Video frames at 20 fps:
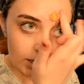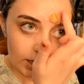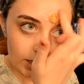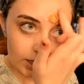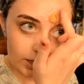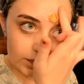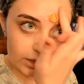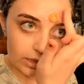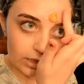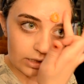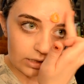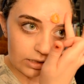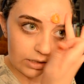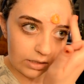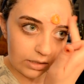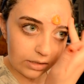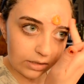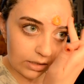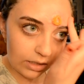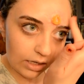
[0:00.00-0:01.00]
And
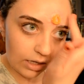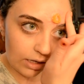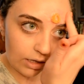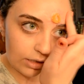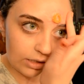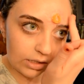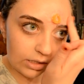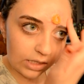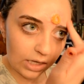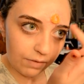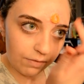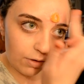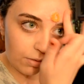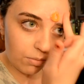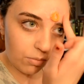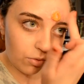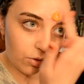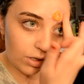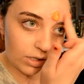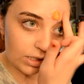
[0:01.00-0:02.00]
it'll just give it
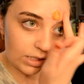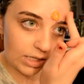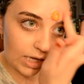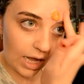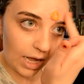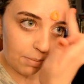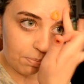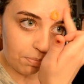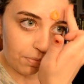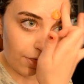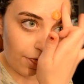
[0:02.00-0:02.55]
more depth.